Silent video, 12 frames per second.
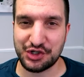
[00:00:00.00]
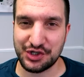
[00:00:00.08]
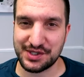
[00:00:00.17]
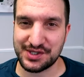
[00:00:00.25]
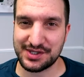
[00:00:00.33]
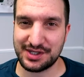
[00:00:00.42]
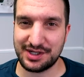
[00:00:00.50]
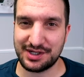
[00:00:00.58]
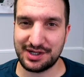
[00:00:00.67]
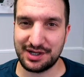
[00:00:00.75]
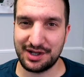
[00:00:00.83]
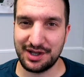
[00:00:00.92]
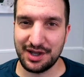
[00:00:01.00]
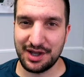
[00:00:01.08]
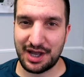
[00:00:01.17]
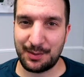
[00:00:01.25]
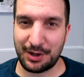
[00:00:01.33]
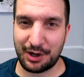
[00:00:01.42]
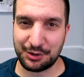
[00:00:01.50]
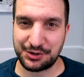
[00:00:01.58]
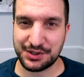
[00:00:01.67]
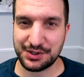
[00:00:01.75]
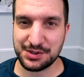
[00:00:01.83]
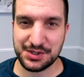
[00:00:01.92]
which is
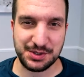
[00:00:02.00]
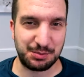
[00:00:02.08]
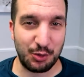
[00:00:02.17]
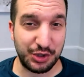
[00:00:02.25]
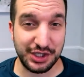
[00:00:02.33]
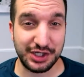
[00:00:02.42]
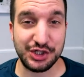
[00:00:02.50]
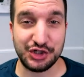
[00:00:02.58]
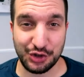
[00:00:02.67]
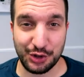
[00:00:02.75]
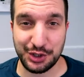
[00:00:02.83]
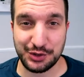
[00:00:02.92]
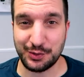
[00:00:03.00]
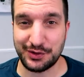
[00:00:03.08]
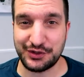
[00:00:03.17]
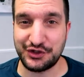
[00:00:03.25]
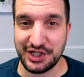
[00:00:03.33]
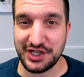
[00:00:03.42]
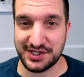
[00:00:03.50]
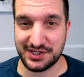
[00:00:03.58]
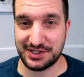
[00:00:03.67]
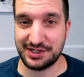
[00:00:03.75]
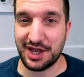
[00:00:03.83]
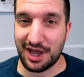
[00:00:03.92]
about smoking a joint with
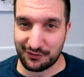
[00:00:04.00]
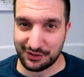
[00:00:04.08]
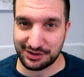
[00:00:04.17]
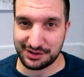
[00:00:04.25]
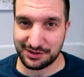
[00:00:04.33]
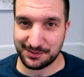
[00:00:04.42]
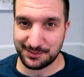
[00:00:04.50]
Jesus in heaven.